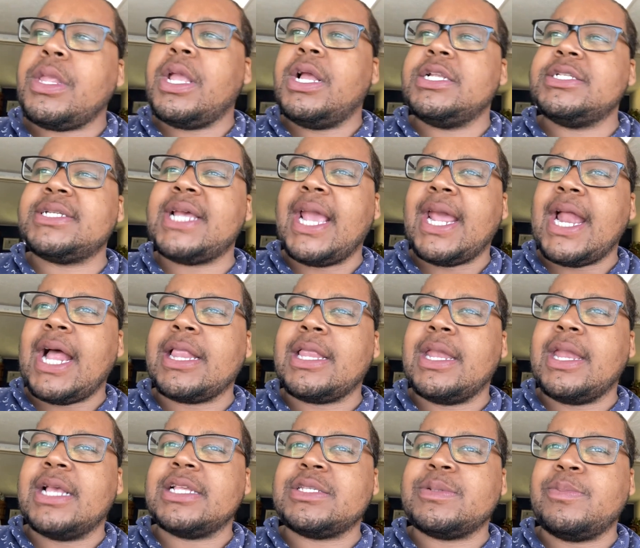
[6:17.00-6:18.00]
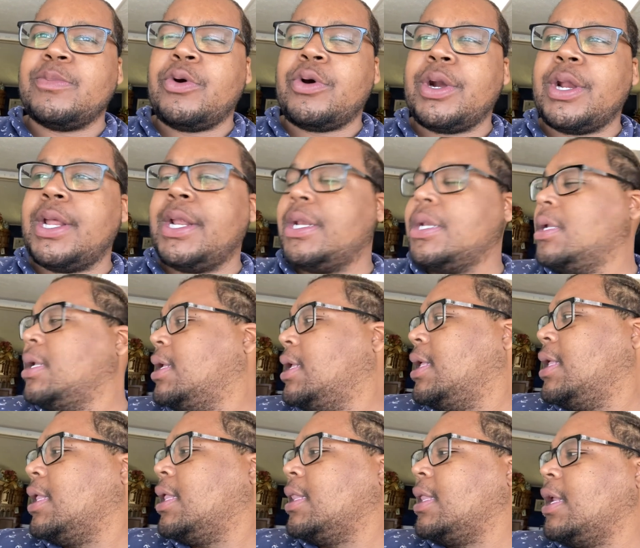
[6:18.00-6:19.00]
Take it out the next morning,
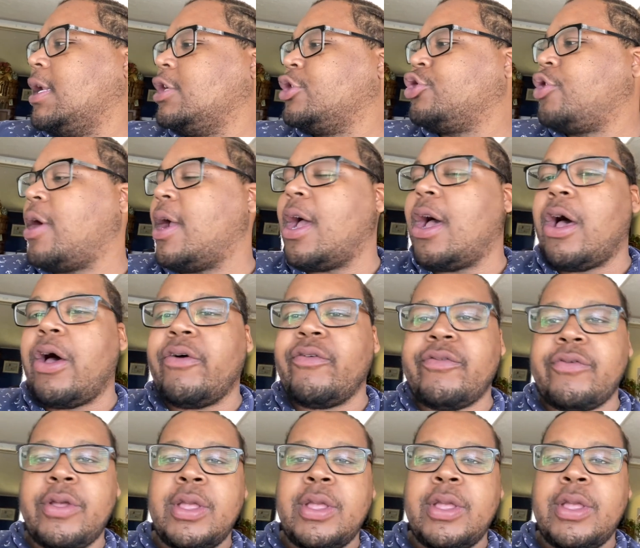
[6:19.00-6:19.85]
let it dry off.